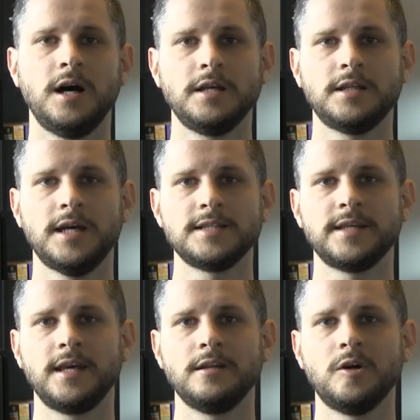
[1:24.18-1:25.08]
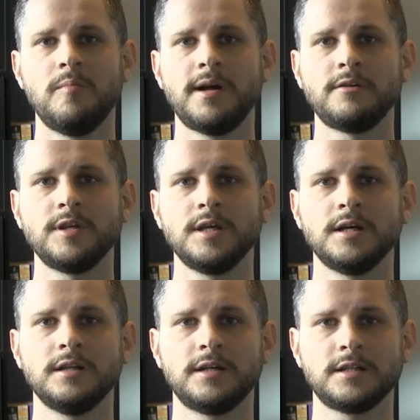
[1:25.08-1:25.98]
It has a low battery
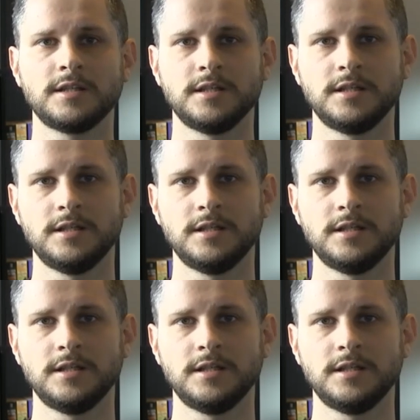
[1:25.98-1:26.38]
alert,